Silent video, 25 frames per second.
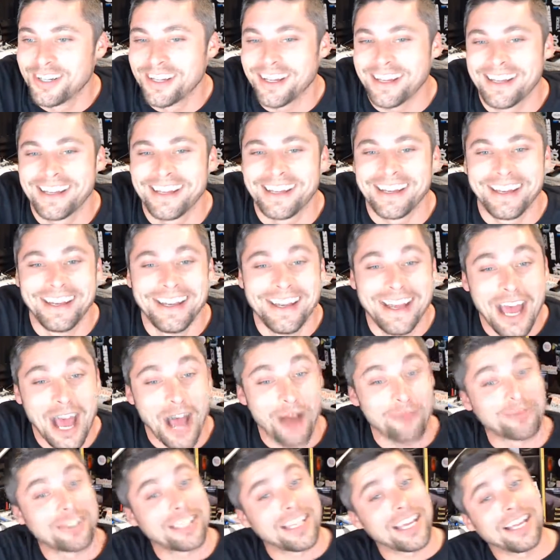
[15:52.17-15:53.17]

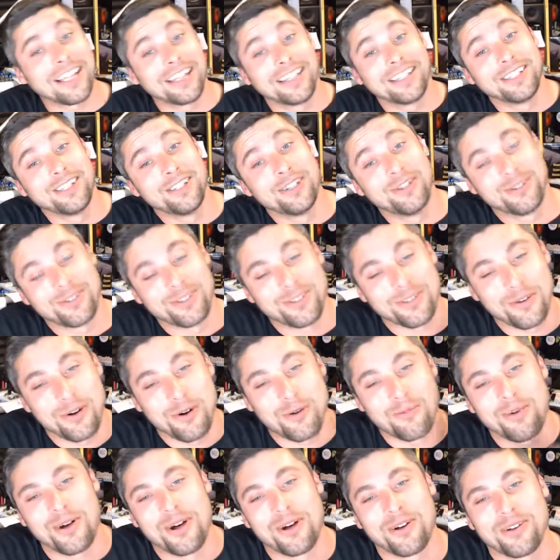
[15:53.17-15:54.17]
I'm telling you,
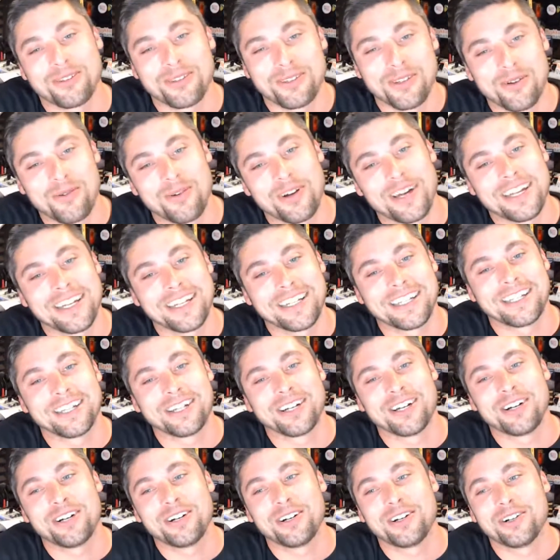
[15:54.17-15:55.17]
Sorbo is the way to
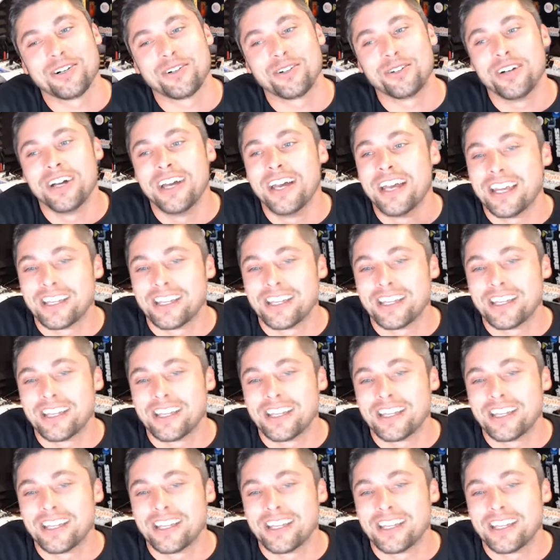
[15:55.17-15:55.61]
go.